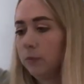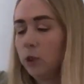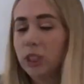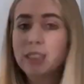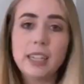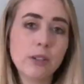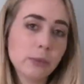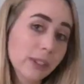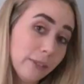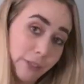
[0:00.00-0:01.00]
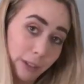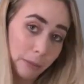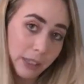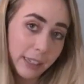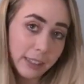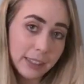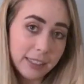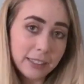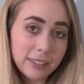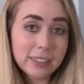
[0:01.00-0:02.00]
Just like a really fun
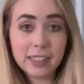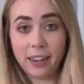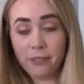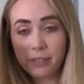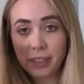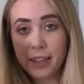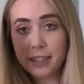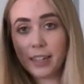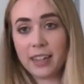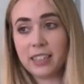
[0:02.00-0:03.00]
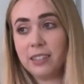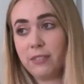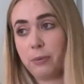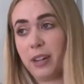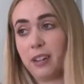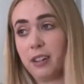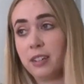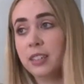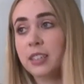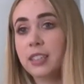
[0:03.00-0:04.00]
piece that I feel like I could even
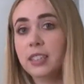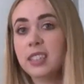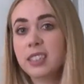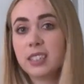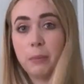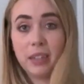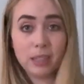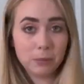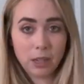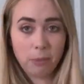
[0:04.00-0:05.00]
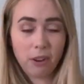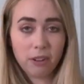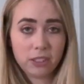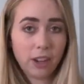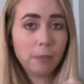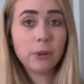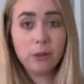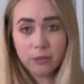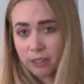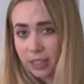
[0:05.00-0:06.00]
wear the button-up top
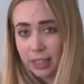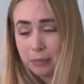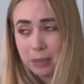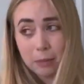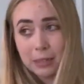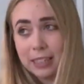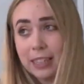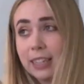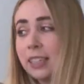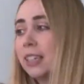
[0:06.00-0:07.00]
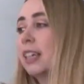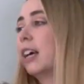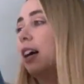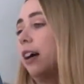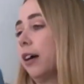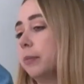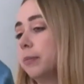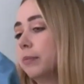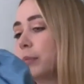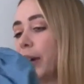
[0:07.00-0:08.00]
over it, maybe.
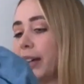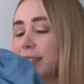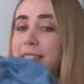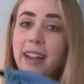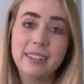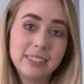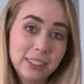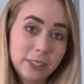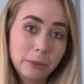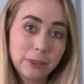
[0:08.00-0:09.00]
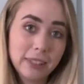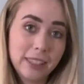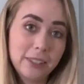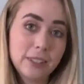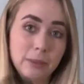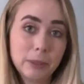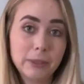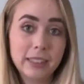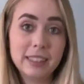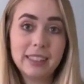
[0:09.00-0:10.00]
But yeah, this will be really cute, so I'm gonna
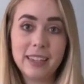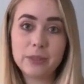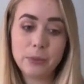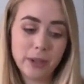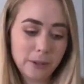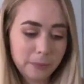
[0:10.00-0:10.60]
bring this as well.